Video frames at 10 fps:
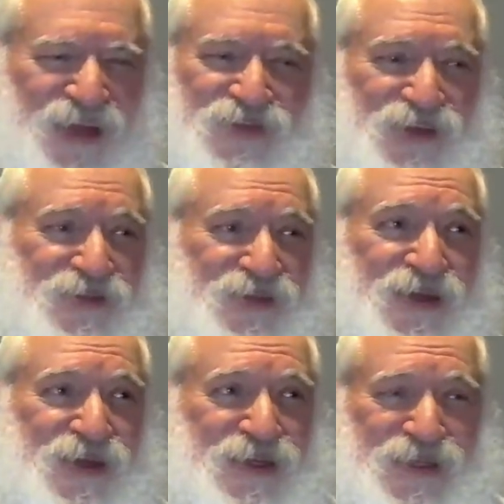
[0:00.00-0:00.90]
I think
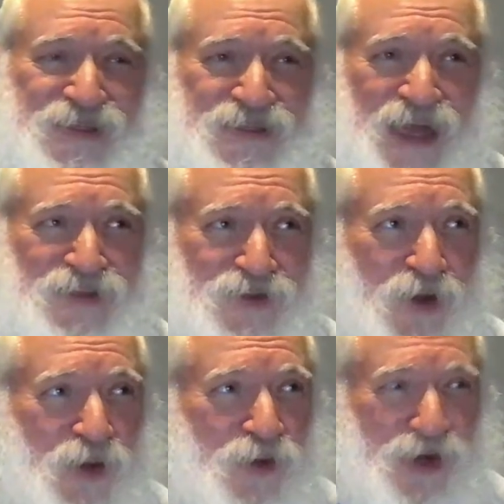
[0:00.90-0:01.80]
this not
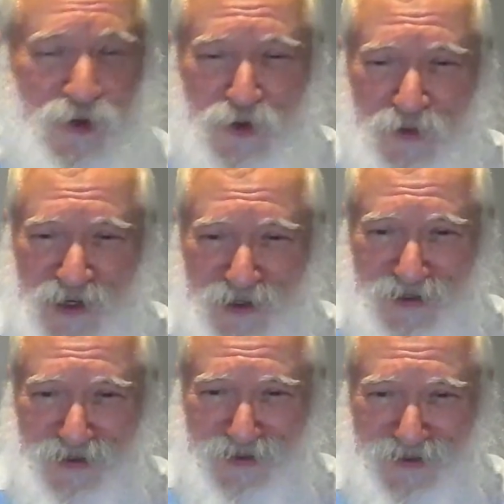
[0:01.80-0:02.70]
knowing what a woman
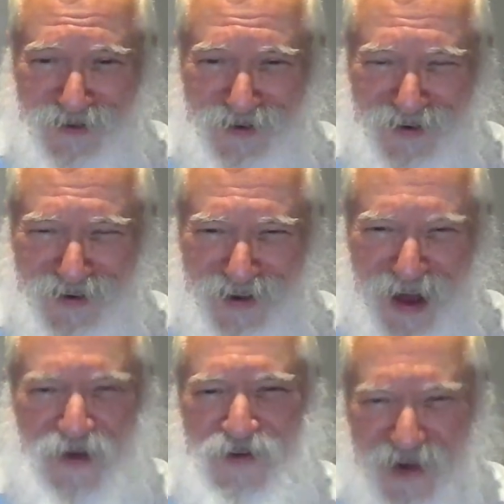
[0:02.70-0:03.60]
is,
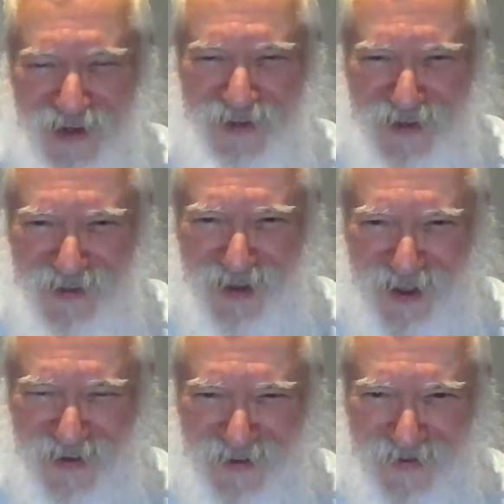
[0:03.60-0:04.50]
how crazy is
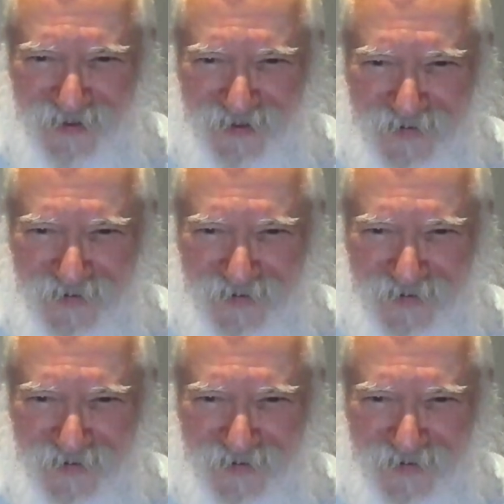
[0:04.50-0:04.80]
that?